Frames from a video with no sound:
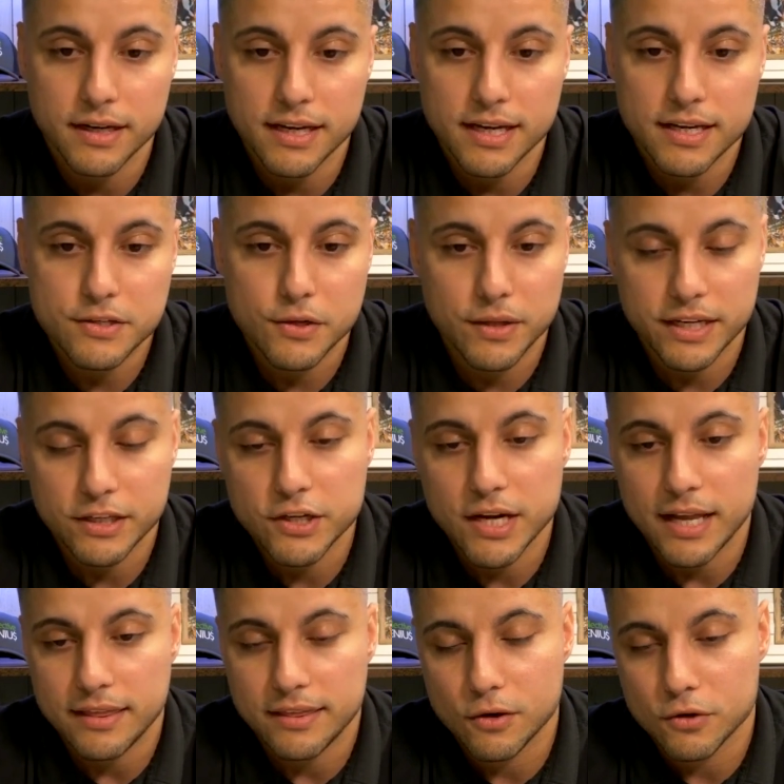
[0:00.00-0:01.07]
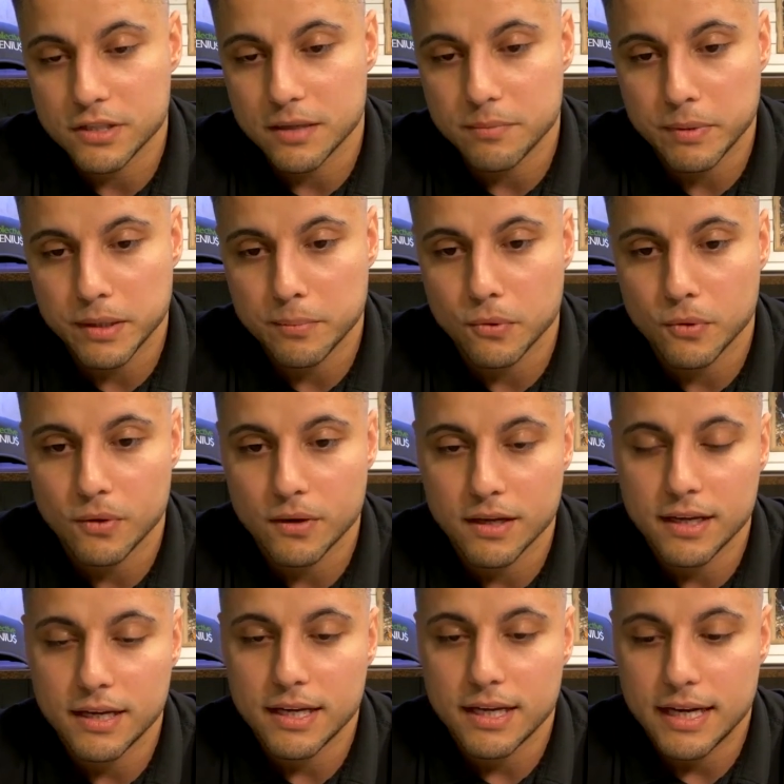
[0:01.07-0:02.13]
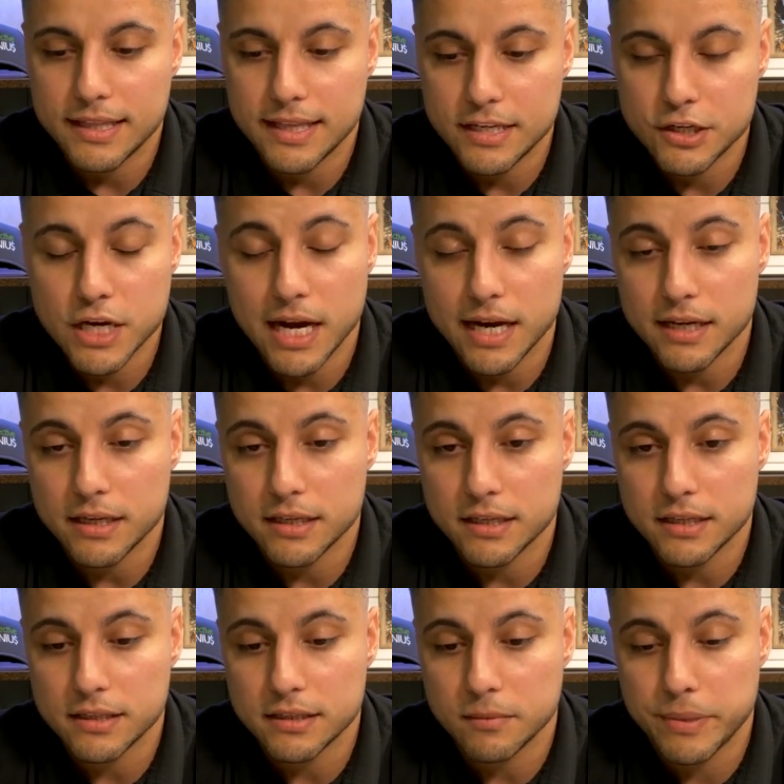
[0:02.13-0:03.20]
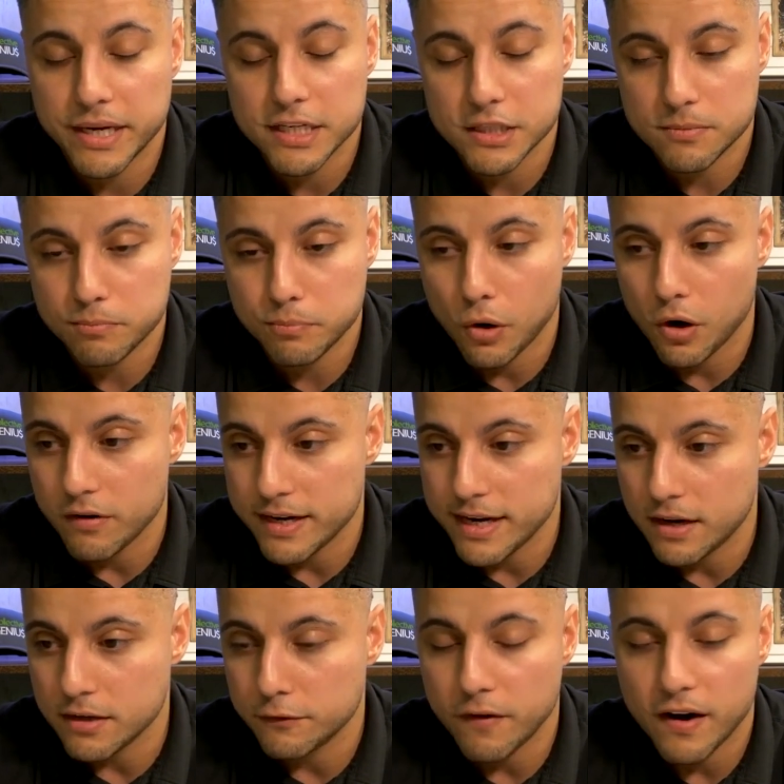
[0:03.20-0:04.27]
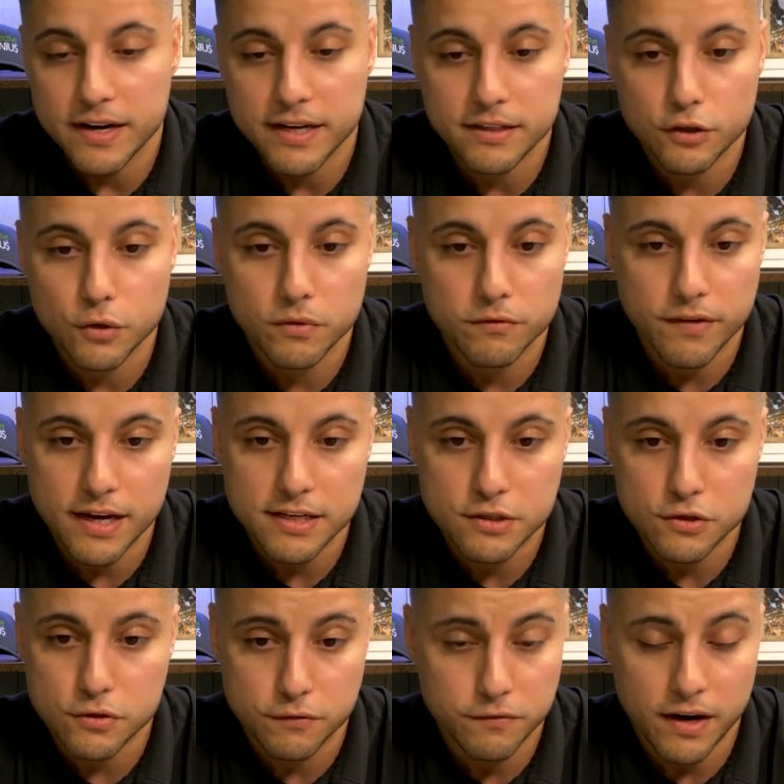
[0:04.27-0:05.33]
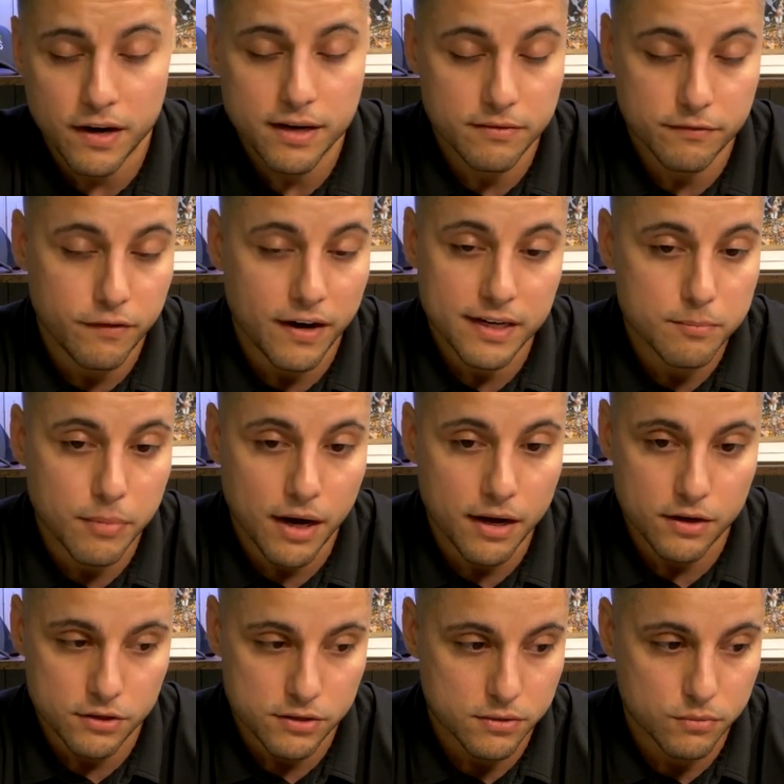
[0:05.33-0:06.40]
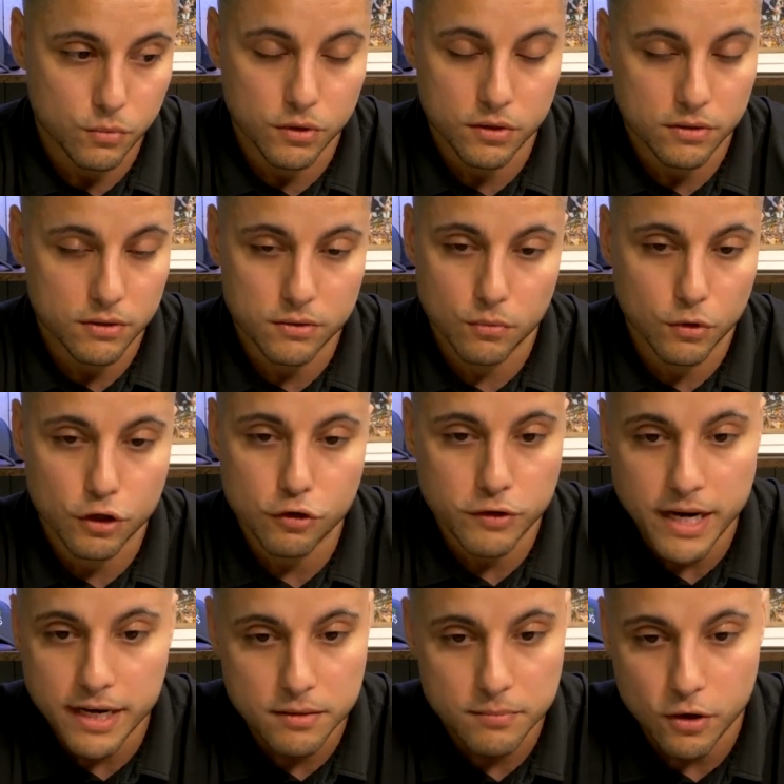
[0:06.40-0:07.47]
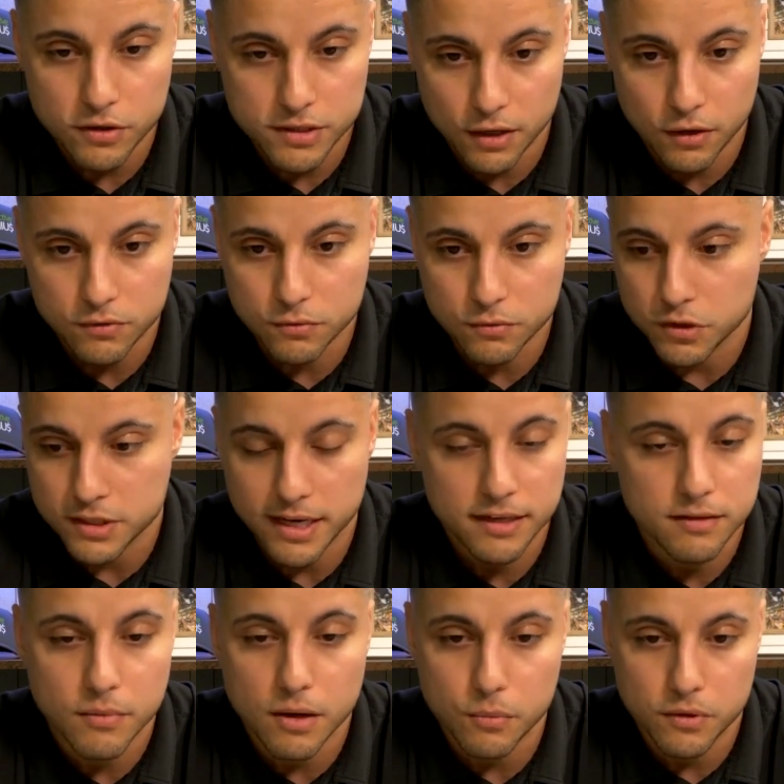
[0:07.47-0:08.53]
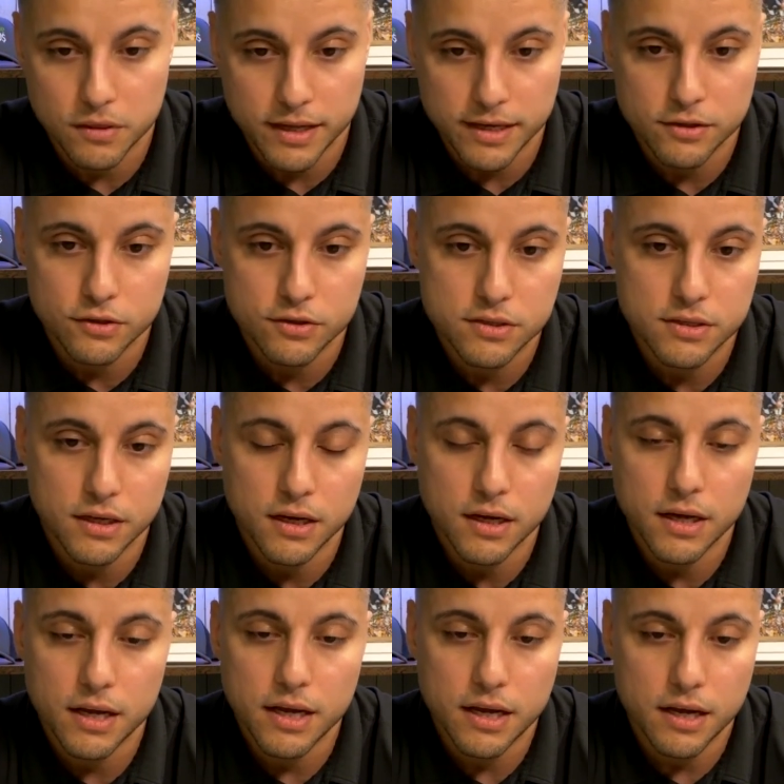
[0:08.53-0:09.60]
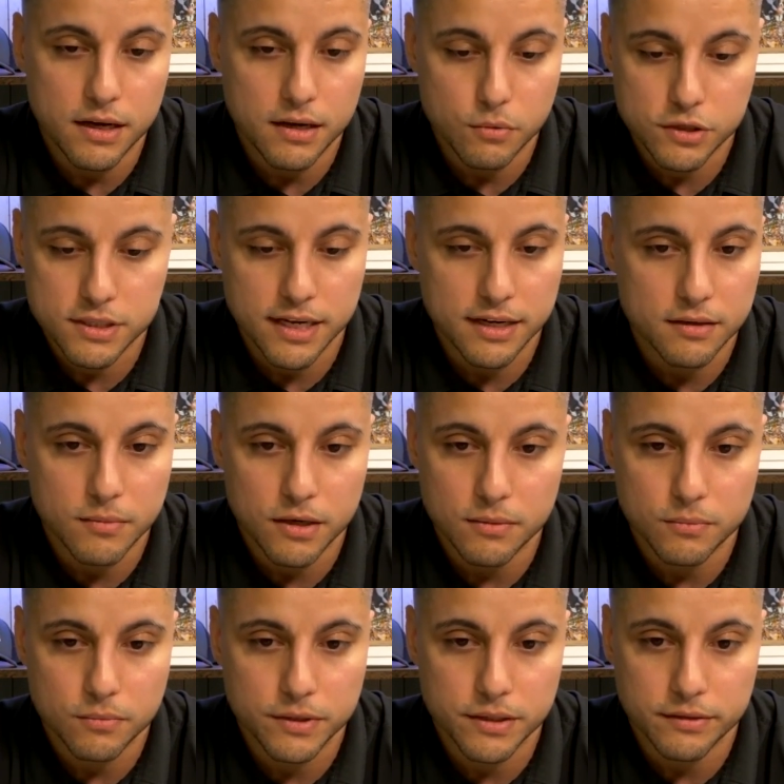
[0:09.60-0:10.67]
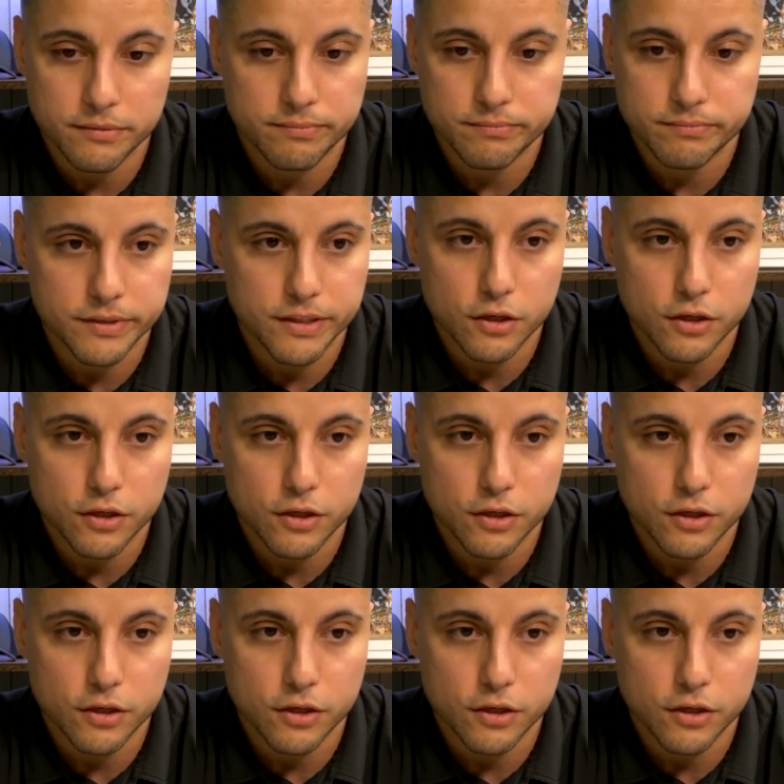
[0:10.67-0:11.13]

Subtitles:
So like, you got those type of people, and then you got the biggest part right now is finding new investors or finding buyers. We're creating them ourselves. We're setting them up with lenders. We're setting them up with, you know,